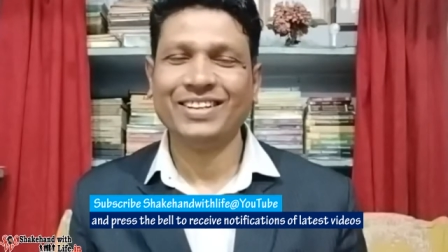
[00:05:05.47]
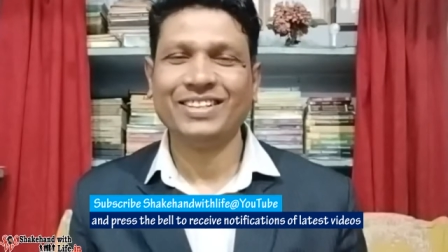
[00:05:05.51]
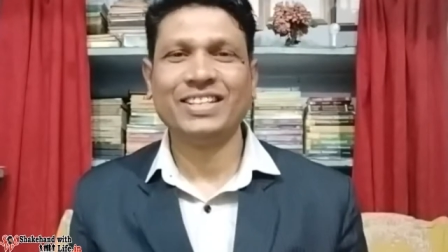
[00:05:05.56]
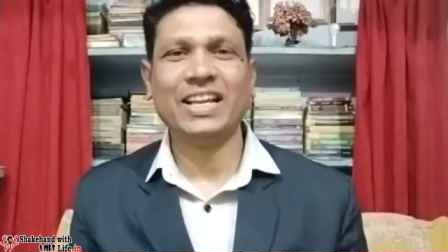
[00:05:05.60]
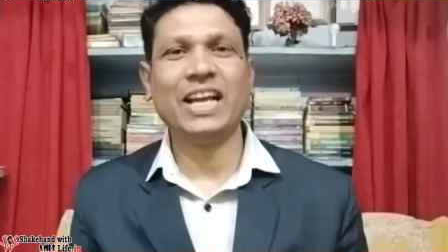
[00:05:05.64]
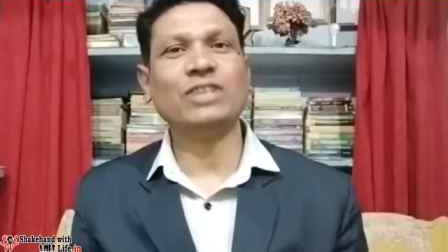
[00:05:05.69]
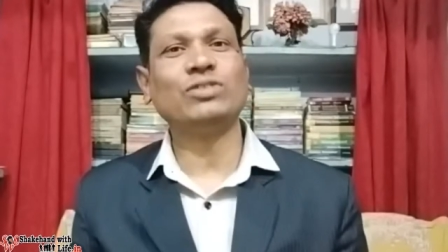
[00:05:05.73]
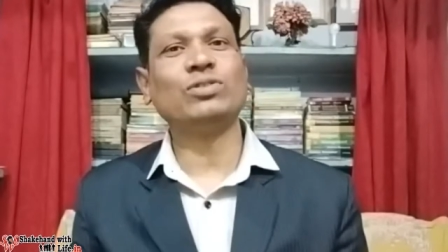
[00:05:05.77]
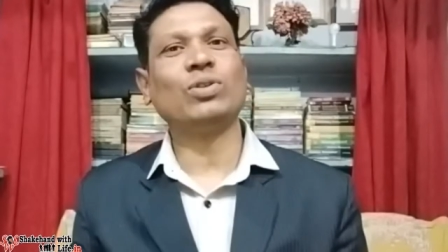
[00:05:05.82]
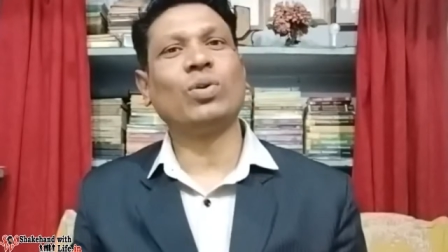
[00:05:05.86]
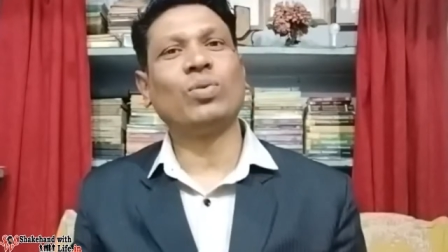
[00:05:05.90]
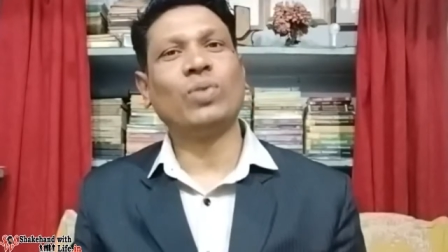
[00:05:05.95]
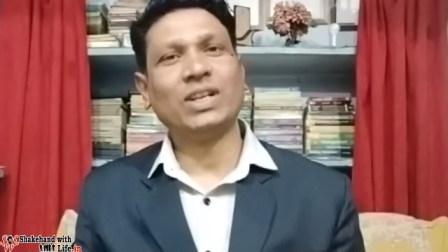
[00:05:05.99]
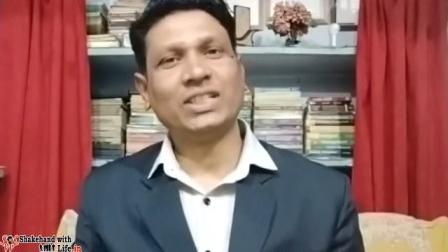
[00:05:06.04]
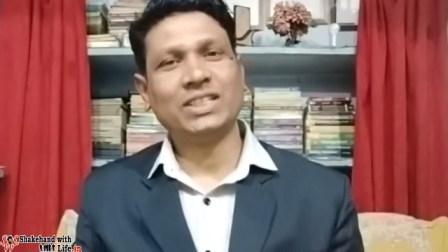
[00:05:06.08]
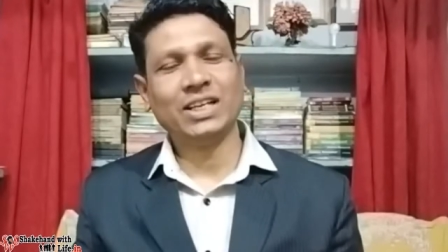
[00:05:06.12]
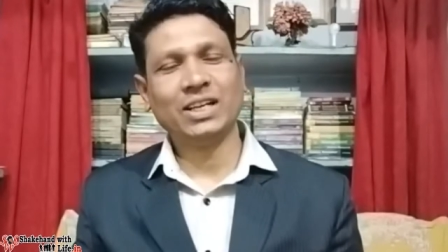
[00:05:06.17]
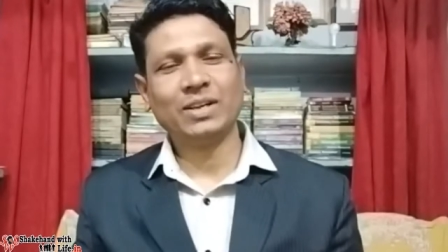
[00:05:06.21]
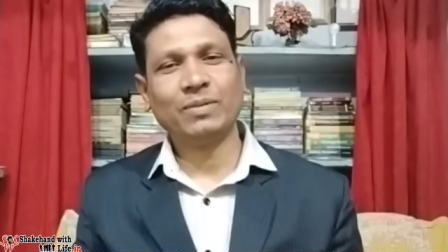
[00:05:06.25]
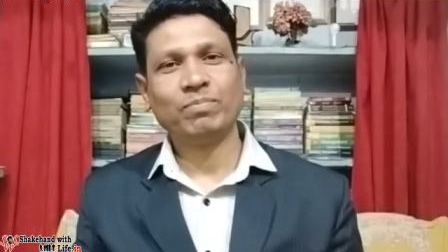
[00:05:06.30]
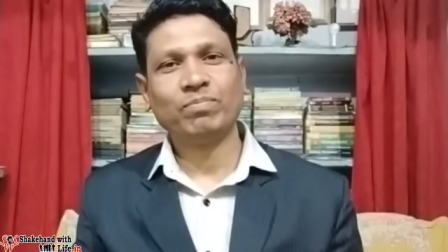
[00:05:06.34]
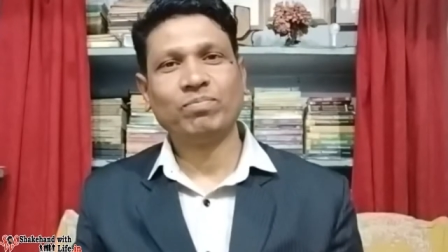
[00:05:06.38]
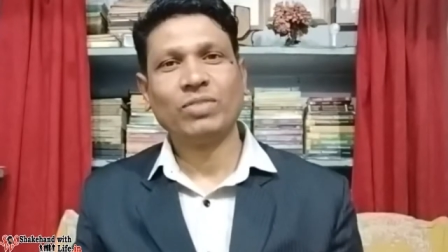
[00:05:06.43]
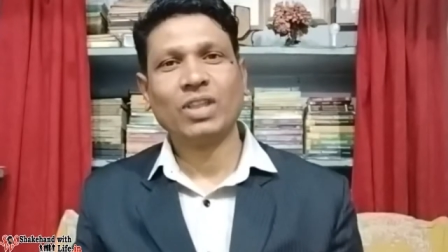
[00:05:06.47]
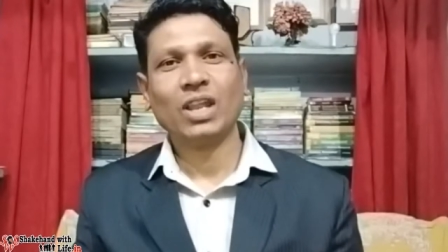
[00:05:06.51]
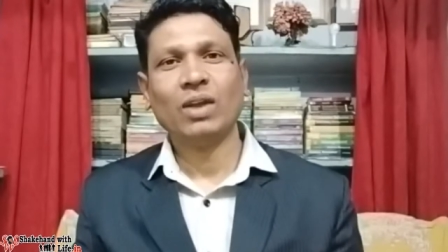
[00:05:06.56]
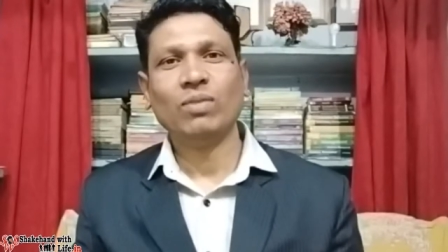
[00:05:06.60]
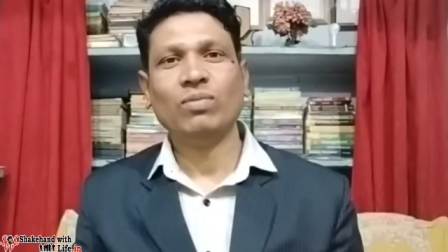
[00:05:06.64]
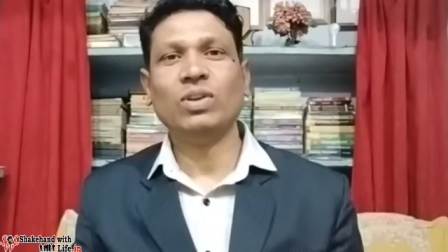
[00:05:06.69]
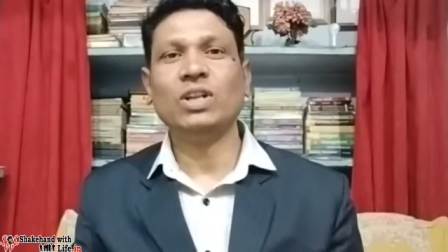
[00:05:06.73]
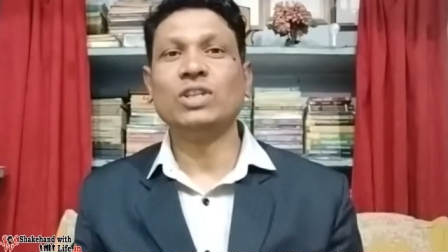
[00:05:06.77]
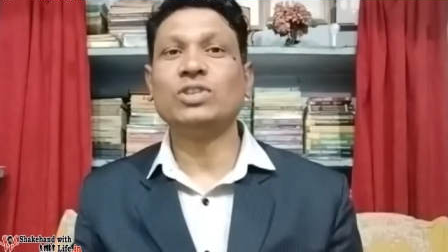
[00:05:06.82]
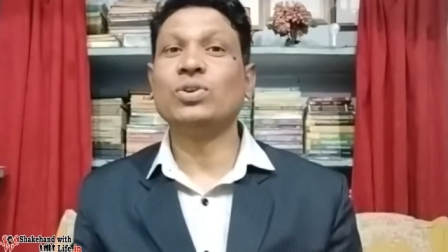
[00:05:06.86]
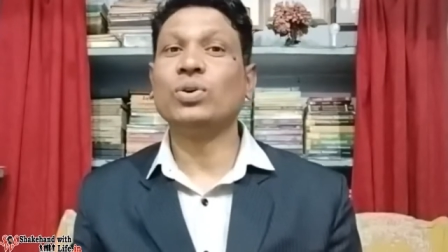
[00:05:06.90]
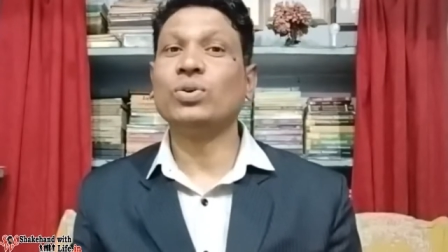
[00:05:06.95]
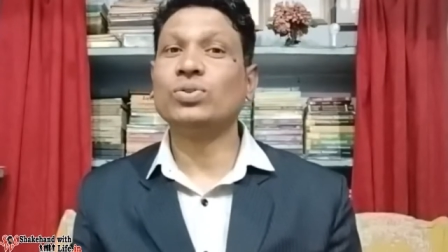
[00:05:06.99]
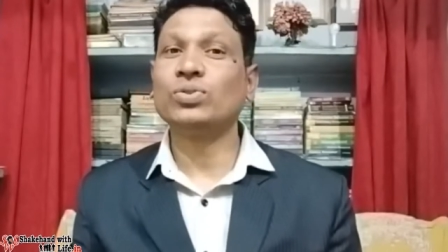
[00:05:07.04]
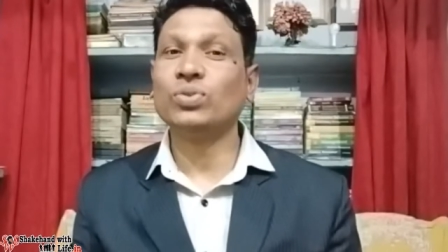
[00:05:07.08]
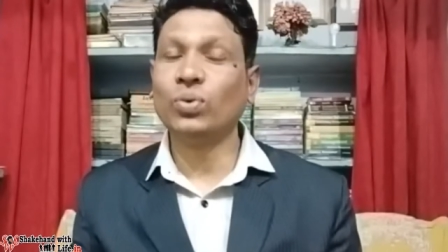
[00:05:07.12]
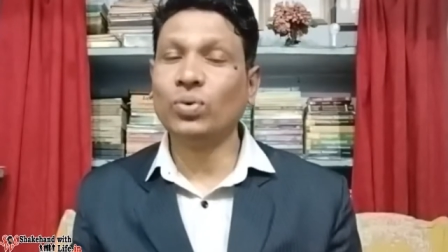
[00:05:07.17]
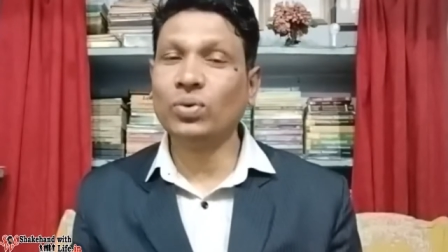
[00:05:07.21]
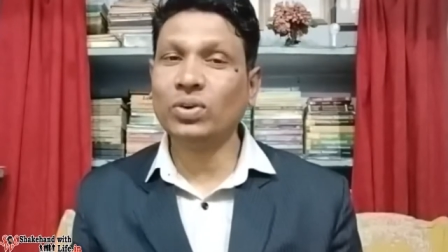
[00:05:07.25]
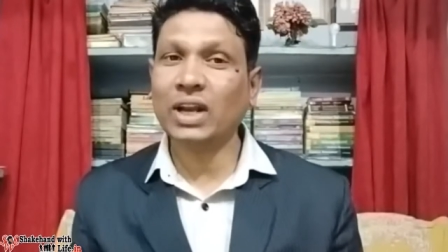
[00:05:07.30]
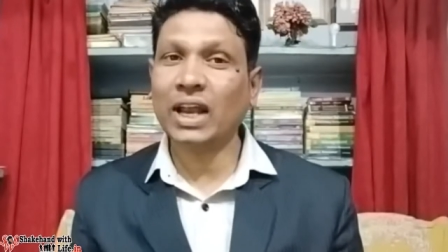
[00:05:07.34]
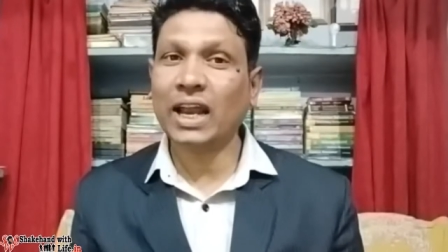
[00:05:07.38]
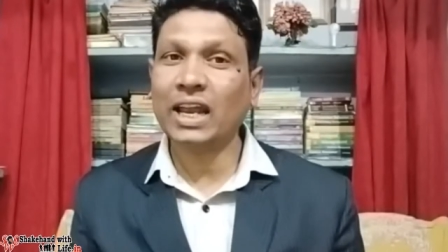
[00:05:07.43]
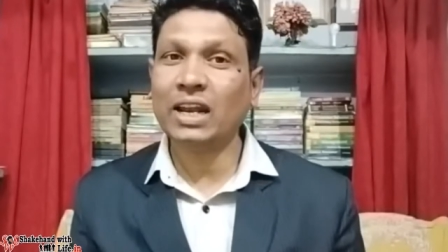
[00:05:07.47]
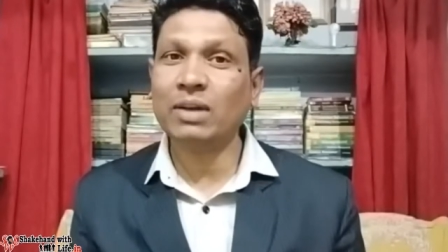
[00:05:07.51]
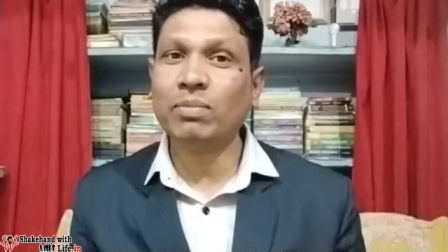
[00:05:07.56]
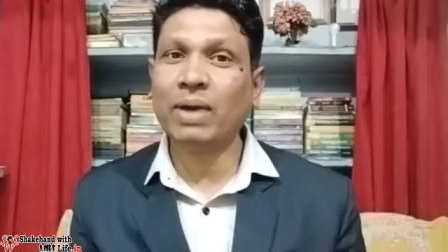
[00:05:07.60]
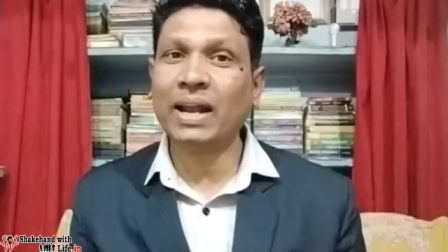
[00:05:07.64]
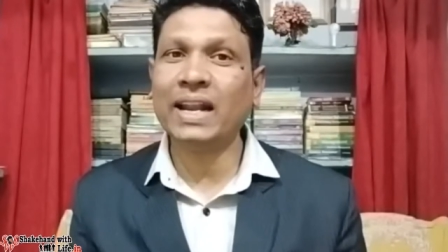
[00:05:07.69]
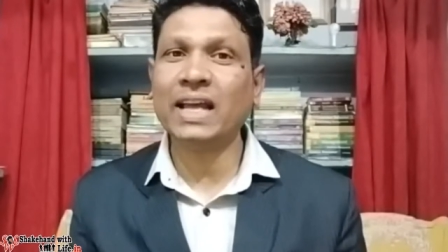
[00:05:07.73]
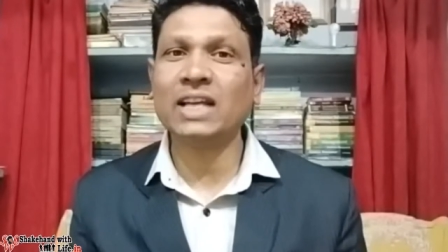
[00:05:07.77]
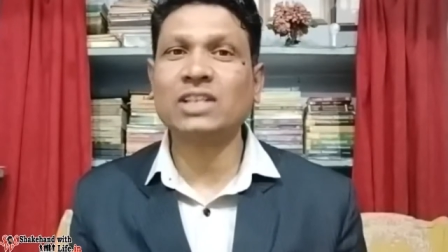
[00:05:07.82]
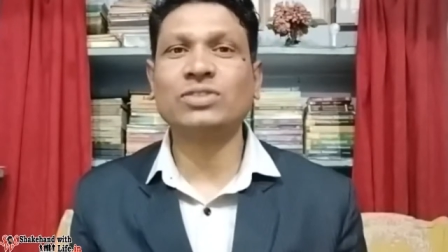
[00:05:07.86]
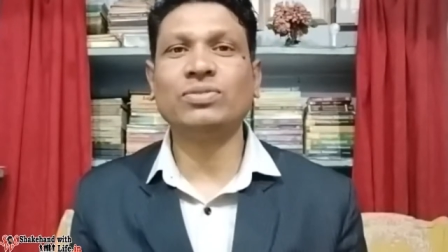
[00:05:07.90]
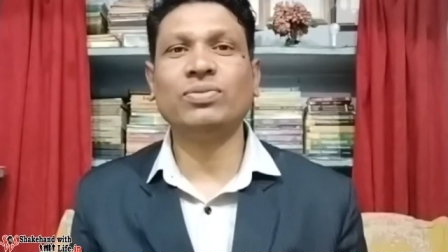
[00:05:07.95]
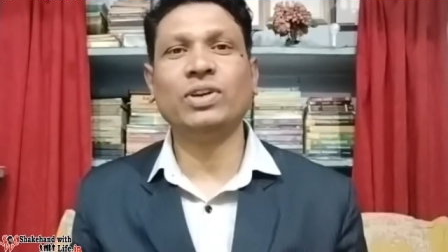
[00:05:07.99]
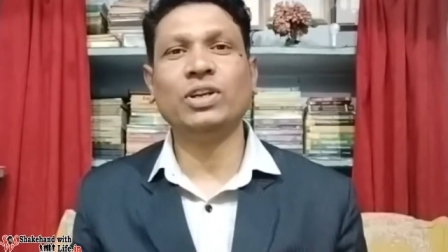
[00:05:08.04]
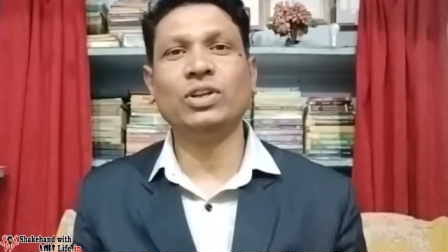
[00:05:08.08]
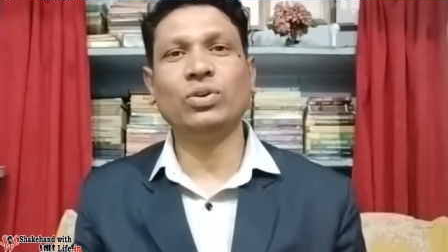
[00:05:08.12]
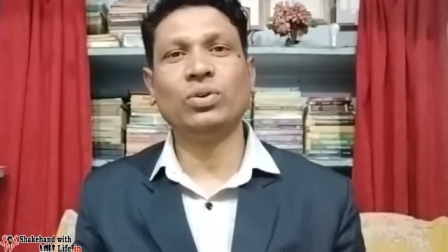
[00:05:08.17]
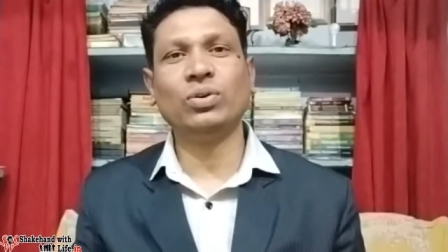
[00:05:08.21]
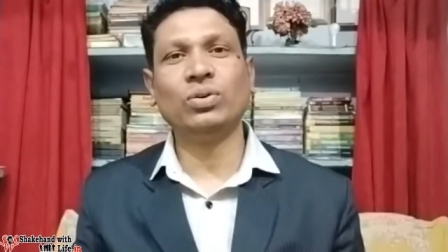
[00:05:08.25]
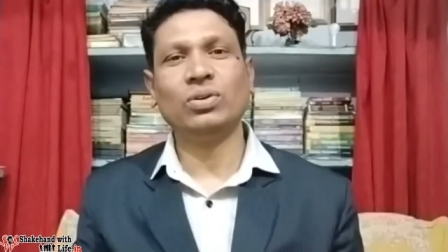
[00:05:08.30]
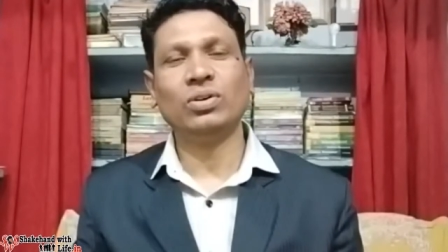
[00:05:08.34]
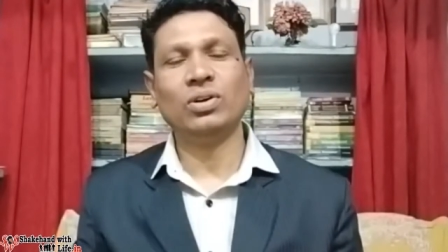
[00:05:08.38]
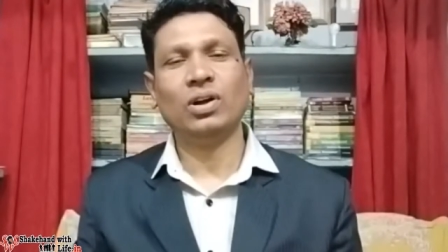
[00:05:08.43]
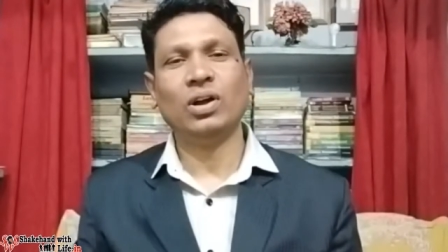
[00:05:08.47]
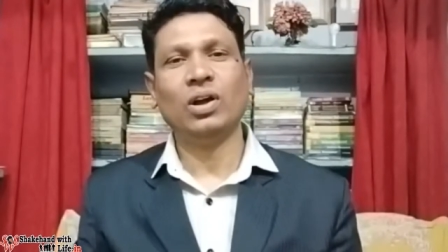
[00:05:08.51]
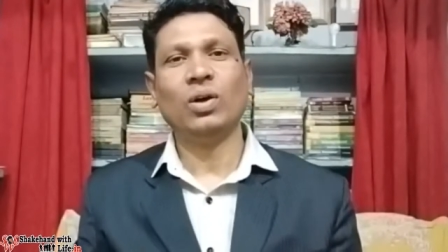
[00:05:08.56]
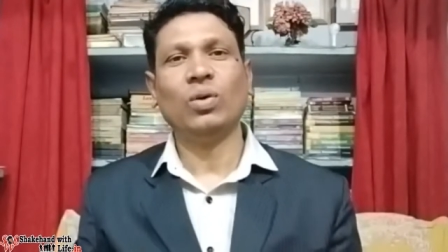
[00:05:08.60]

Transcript: Thanks for watching. We'll see you soon in my next video